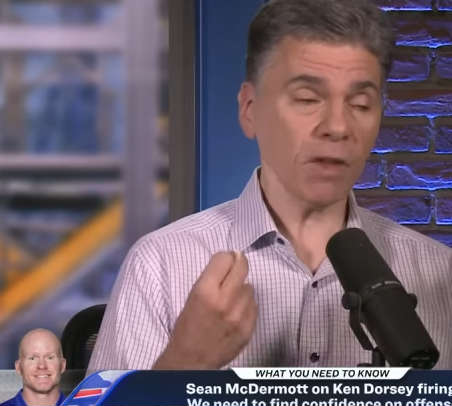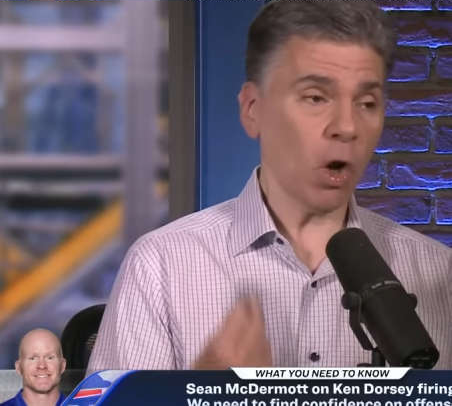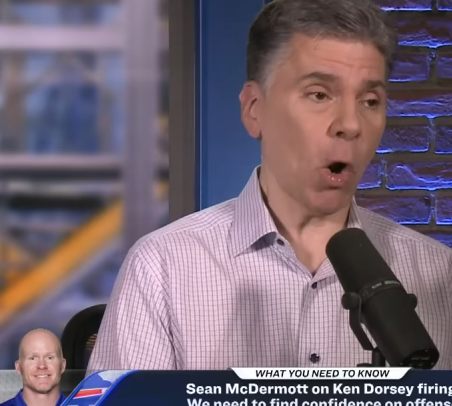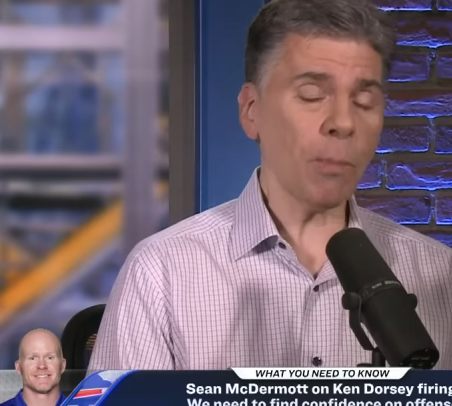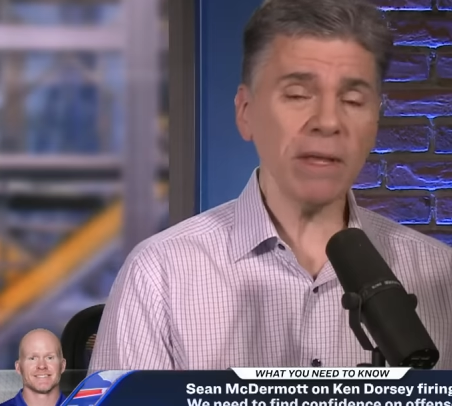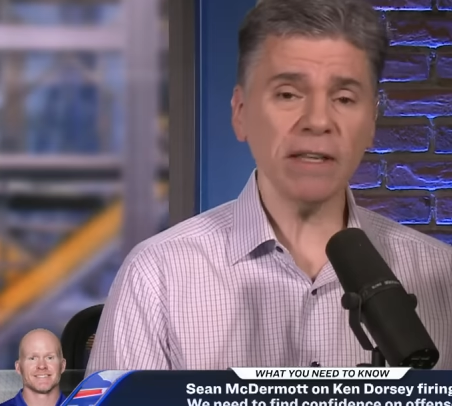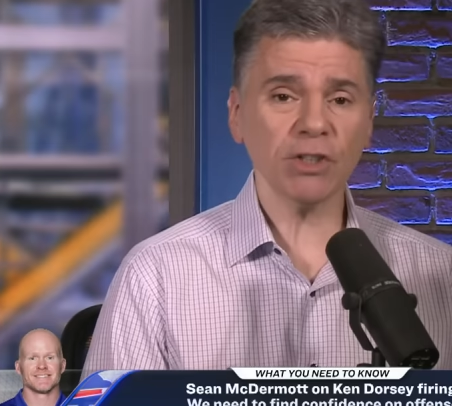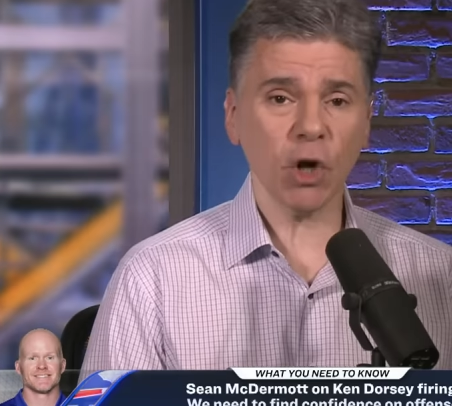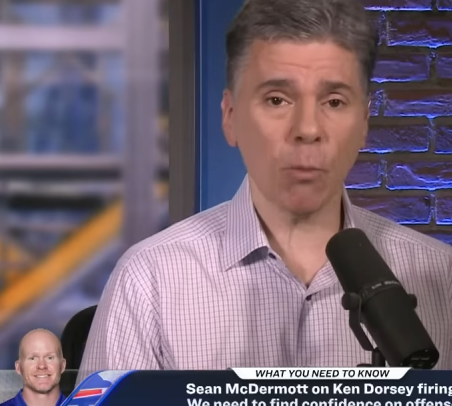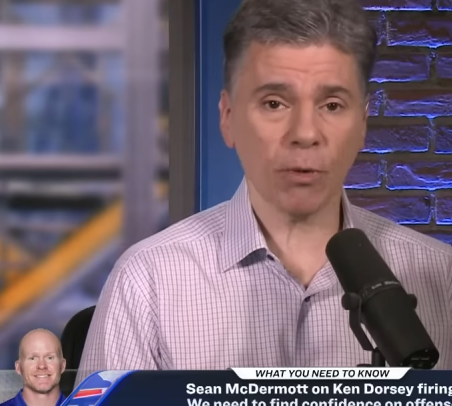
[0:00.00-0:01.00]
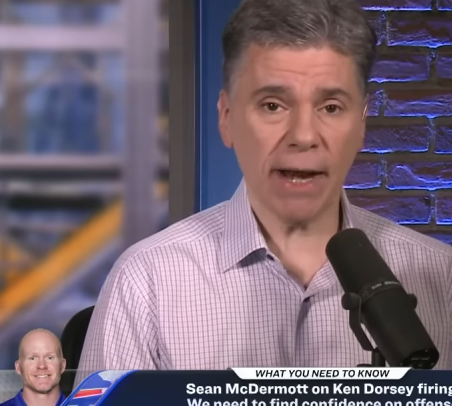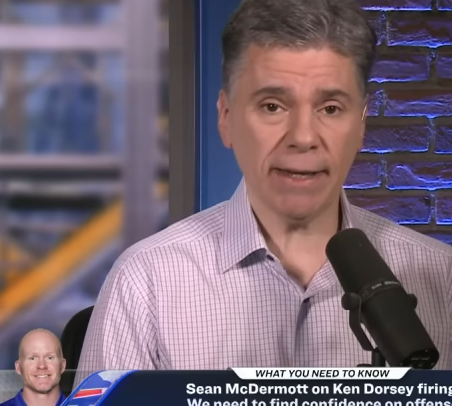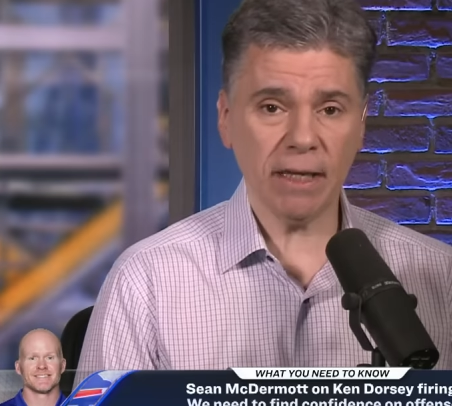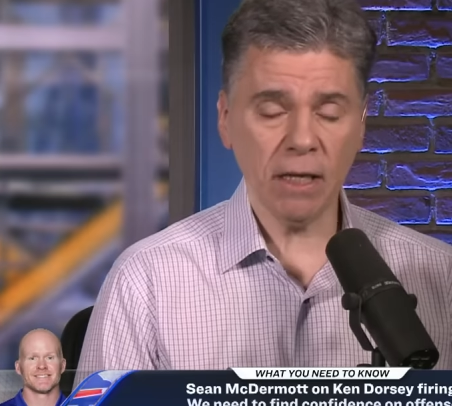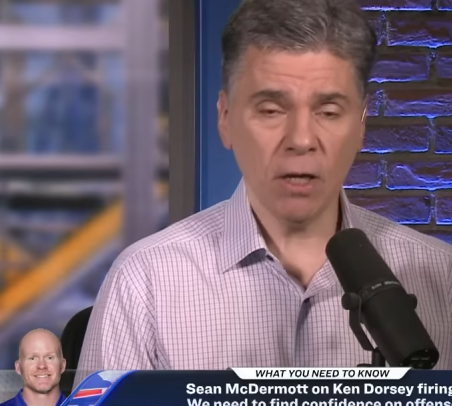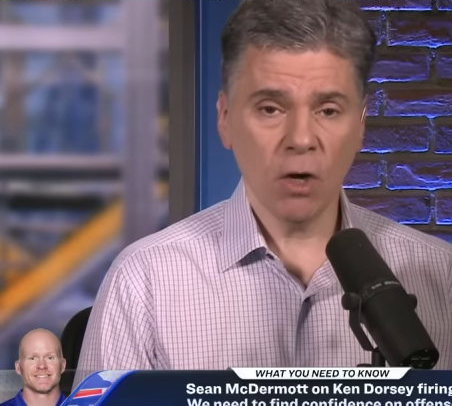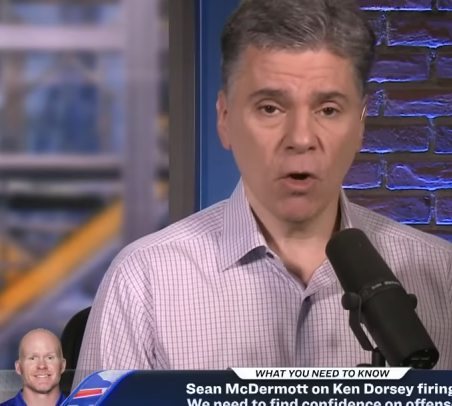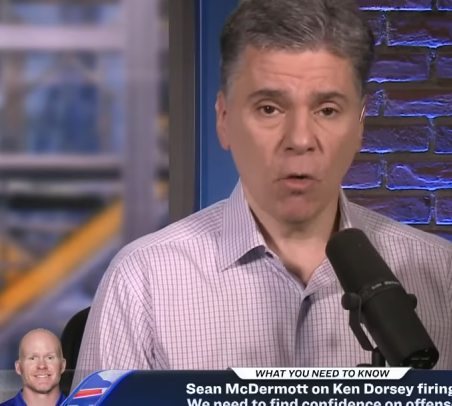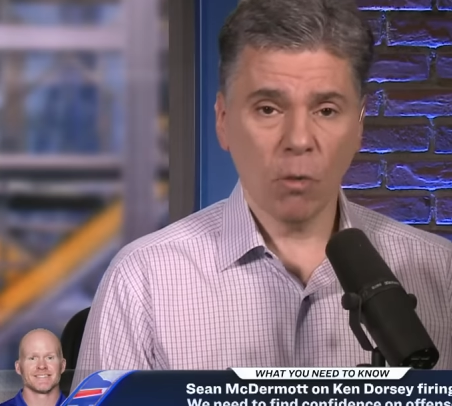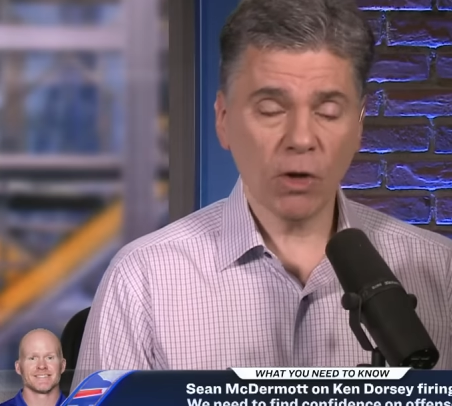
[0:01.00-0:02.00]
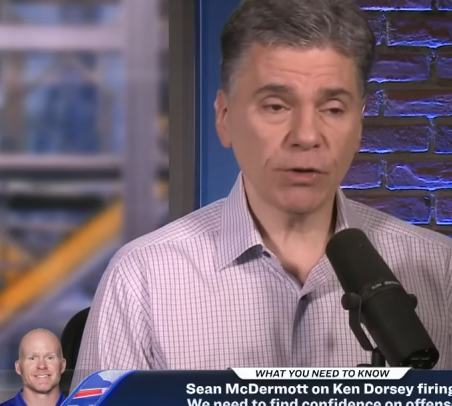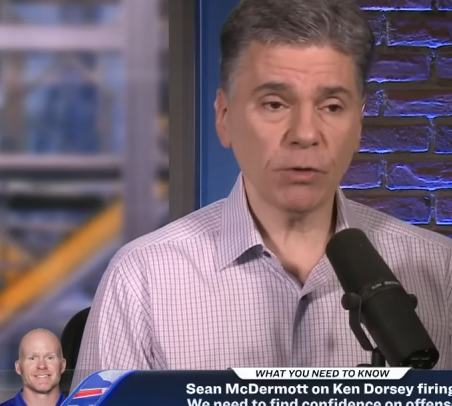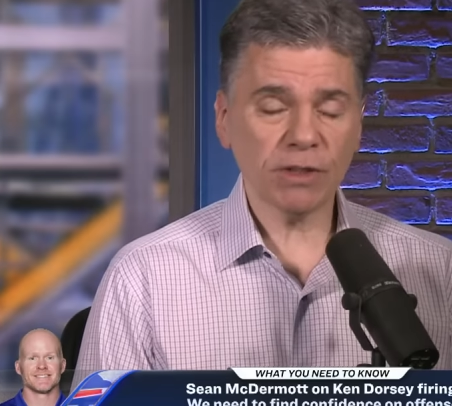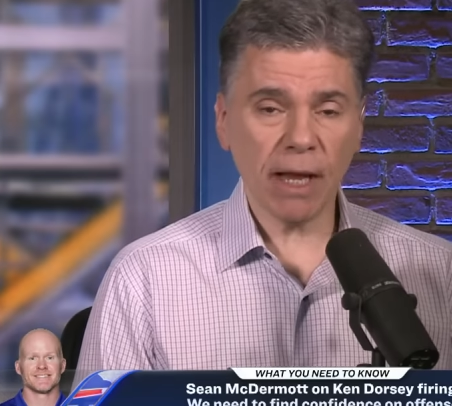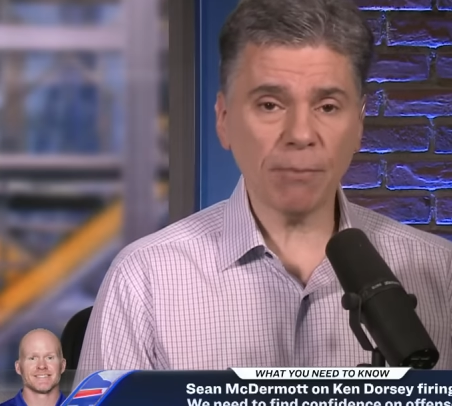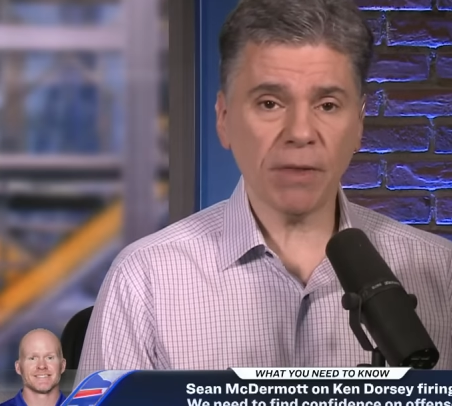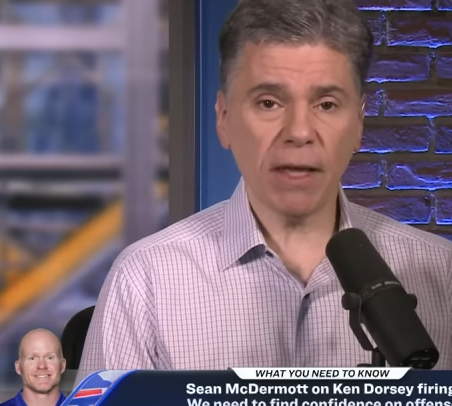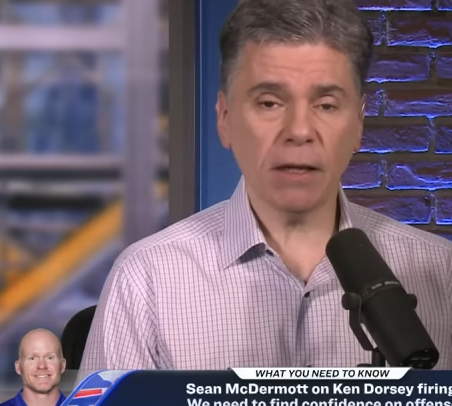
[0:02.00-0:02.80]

Speaker 1: hoping that Joe Brady will do something.